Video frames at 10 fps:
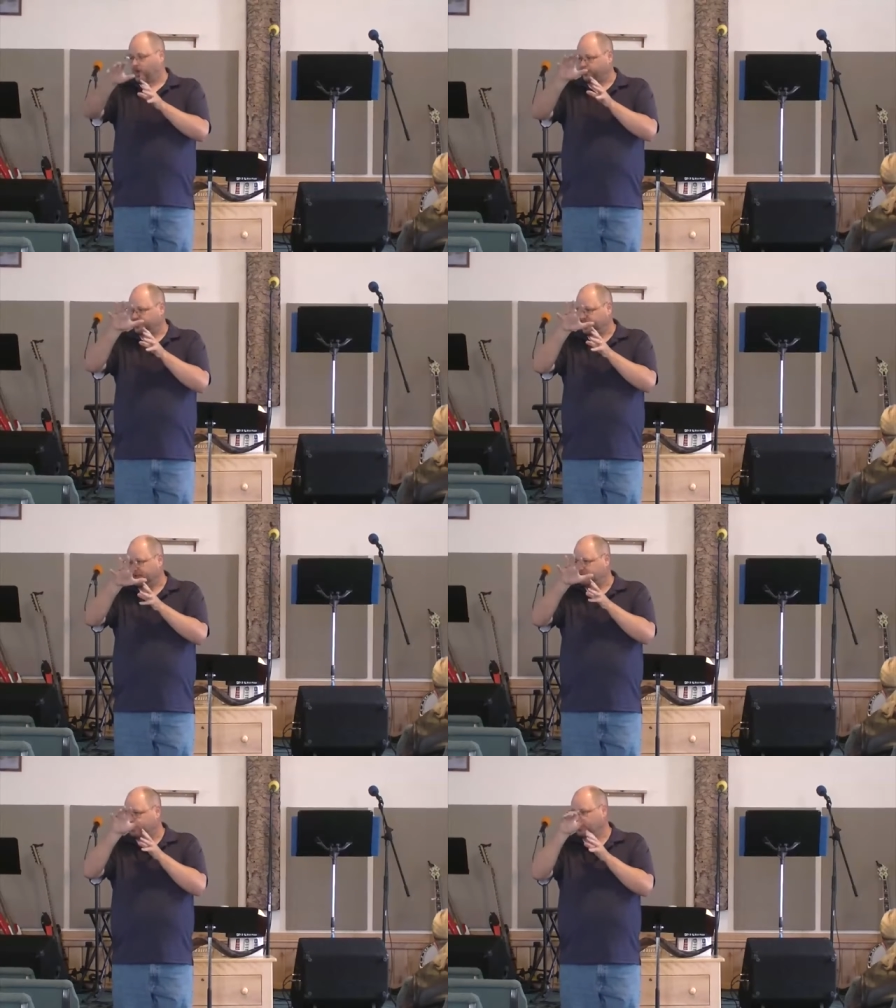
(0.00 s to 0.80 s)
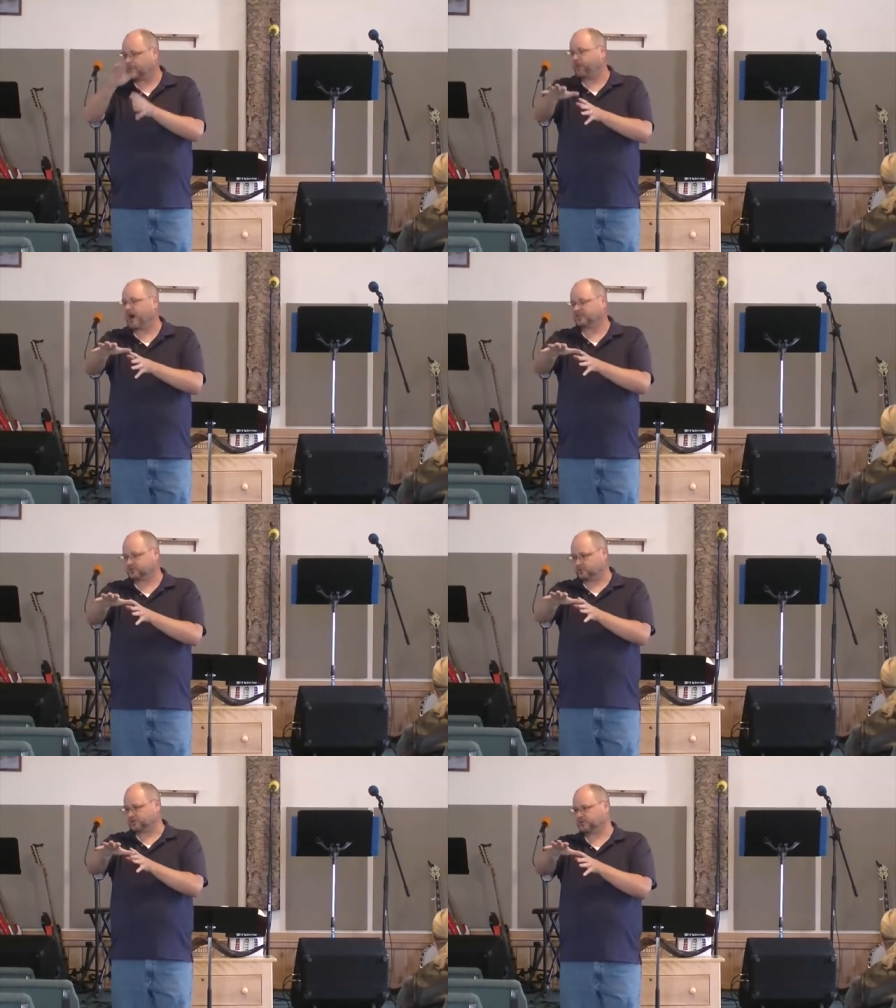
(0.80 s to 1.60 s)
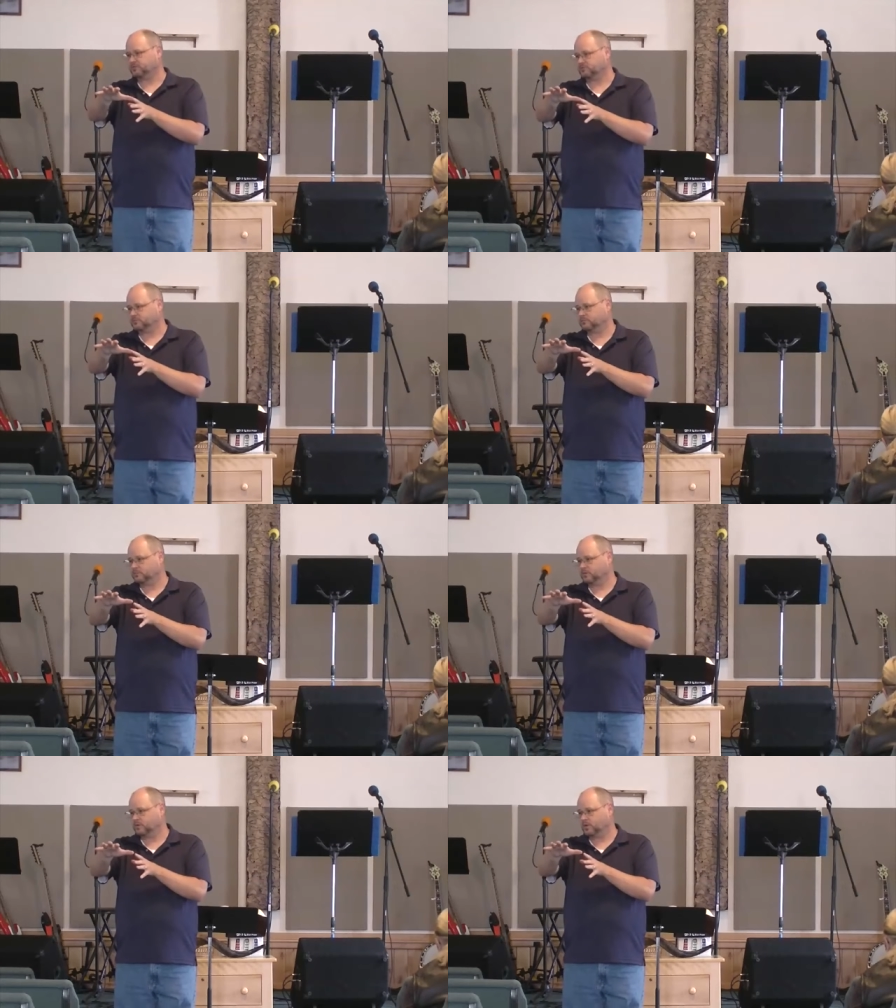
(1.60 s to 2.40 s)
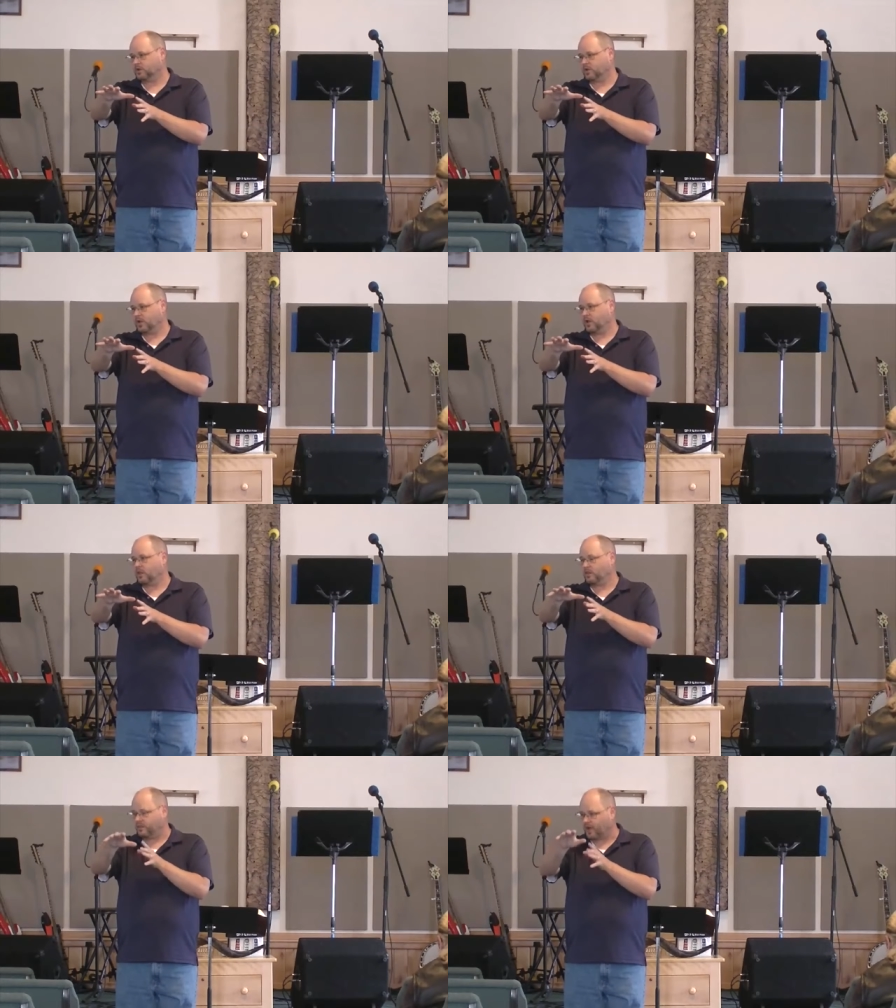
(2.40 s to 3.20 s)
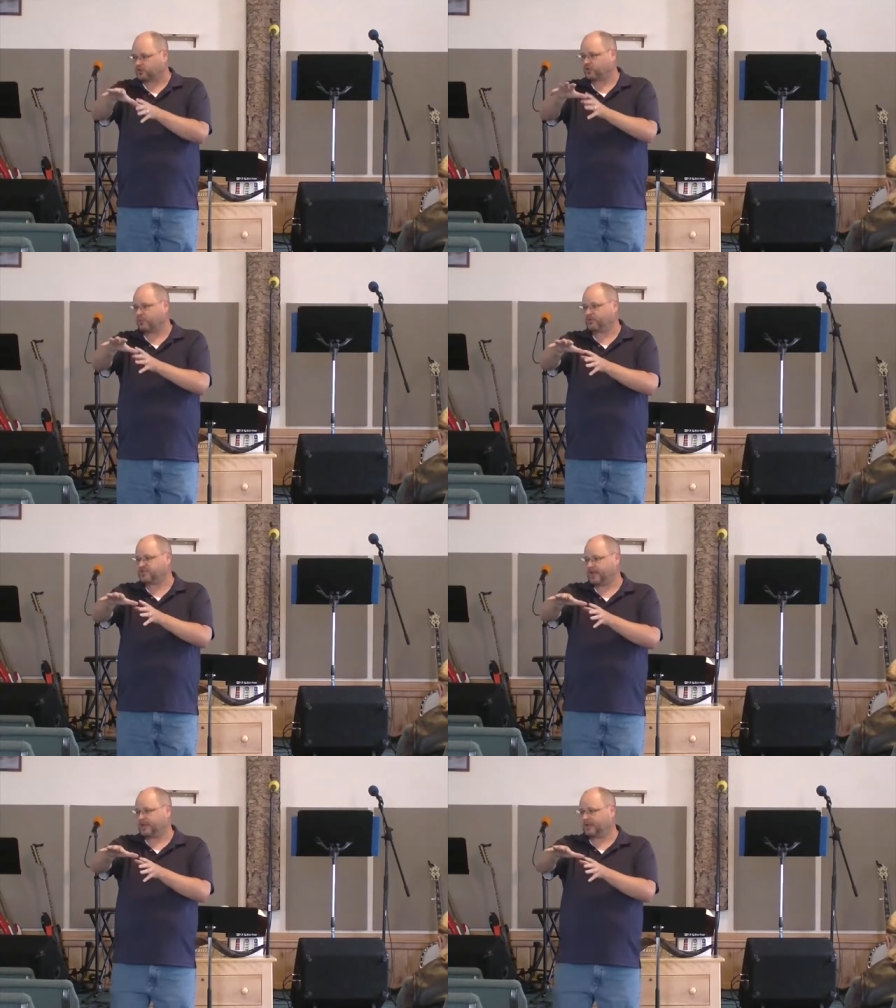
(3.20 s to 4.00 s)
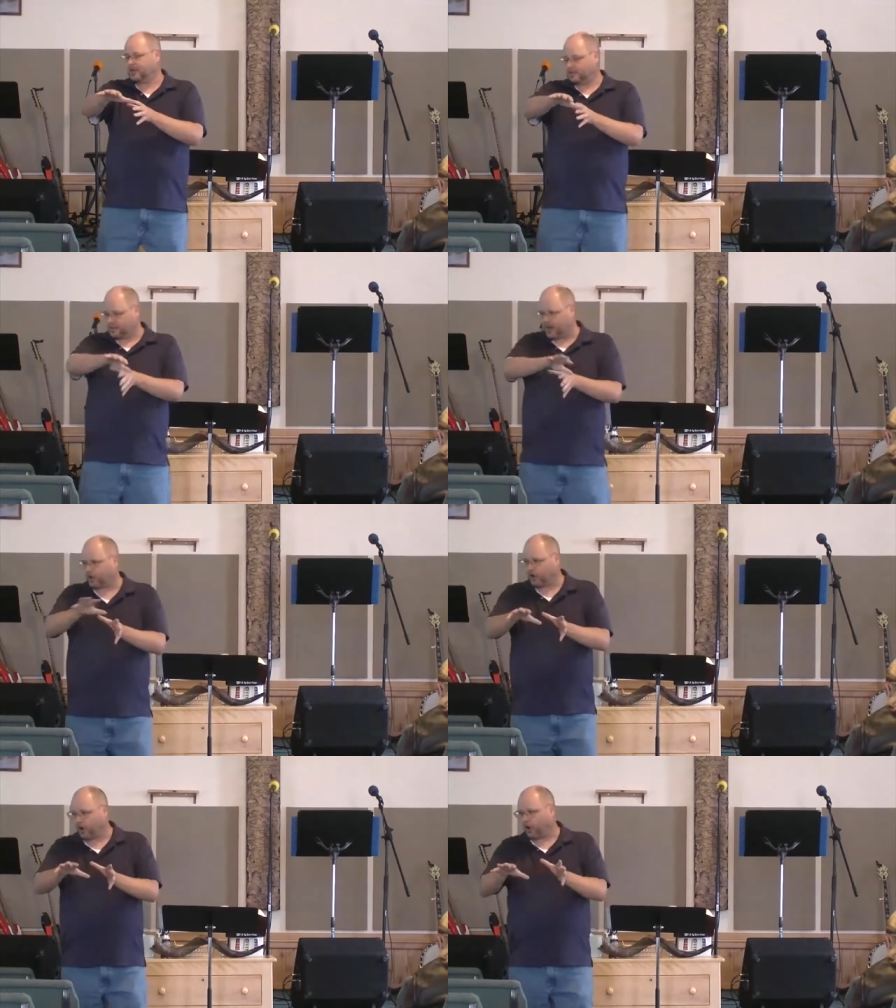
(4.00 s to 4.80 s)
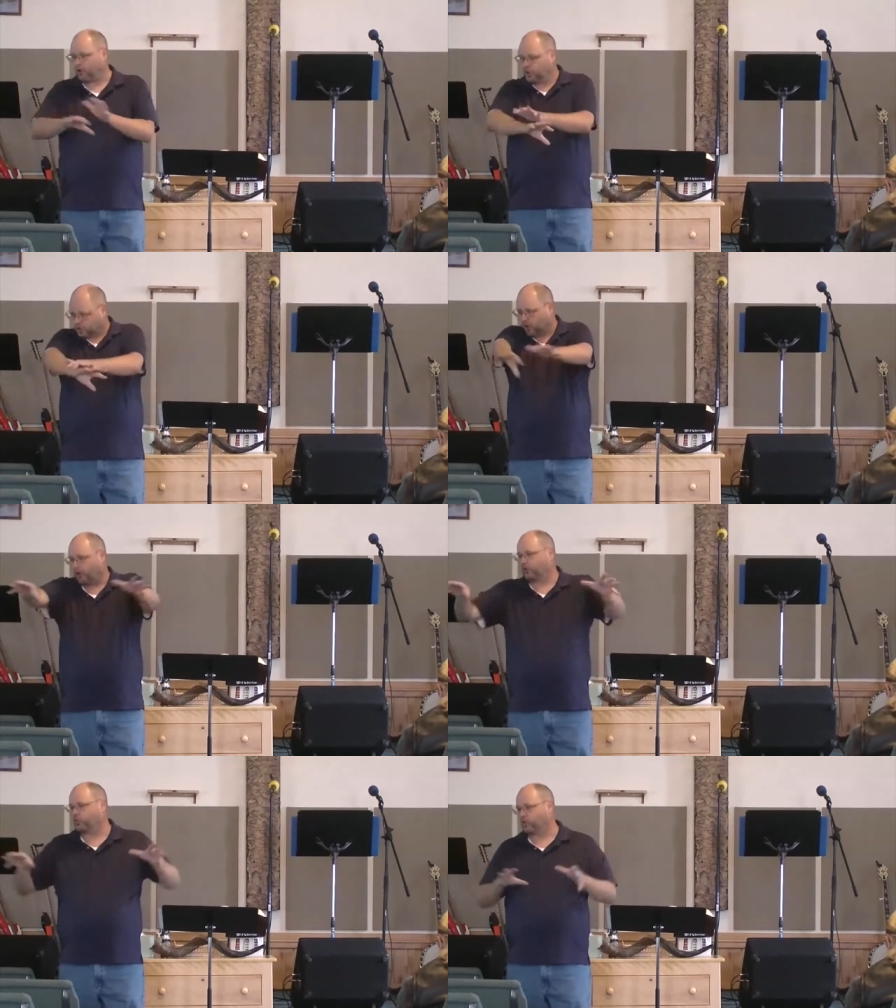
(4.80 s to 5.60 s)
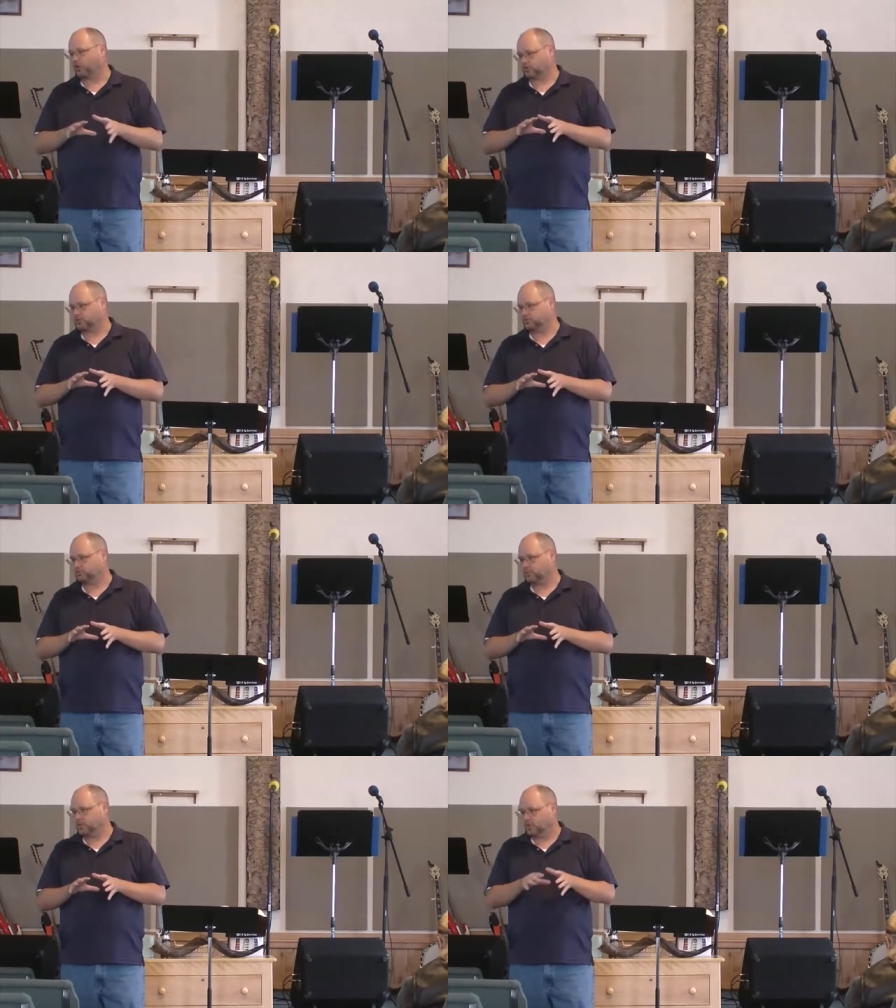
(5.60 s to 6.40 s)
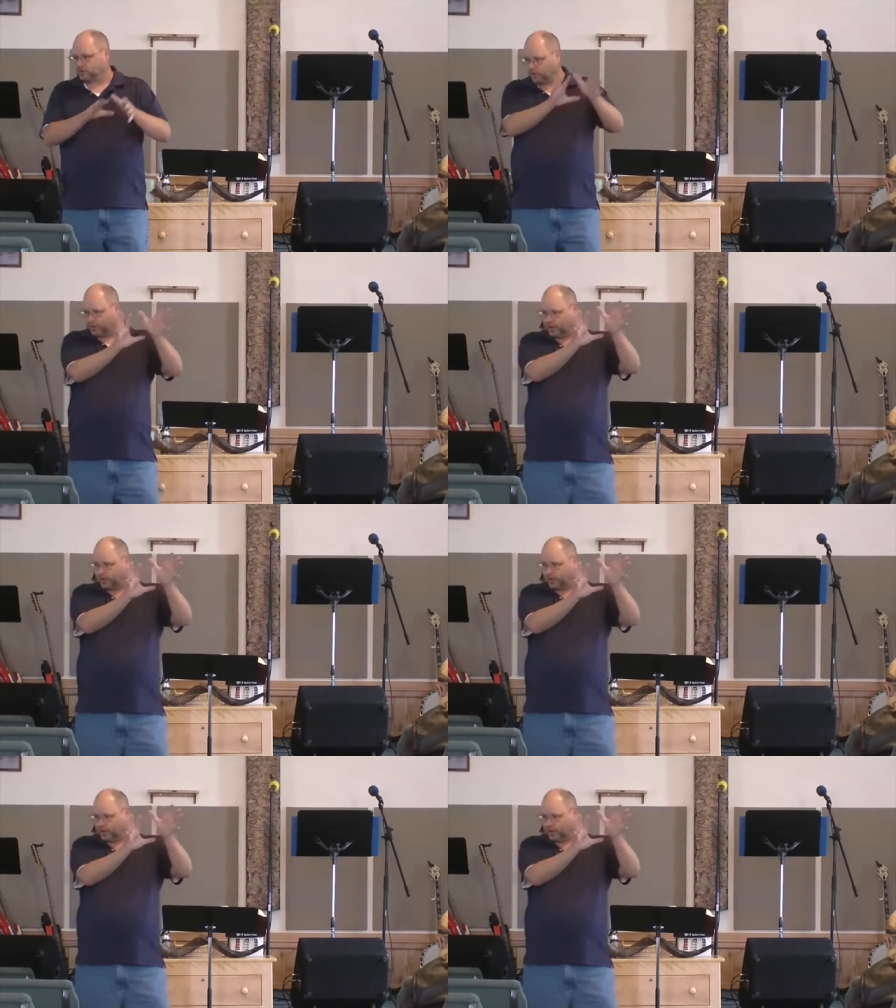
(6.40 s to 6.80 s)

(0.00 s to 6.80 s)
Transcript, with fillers: represents the apostles, thus representing their call to all the world. So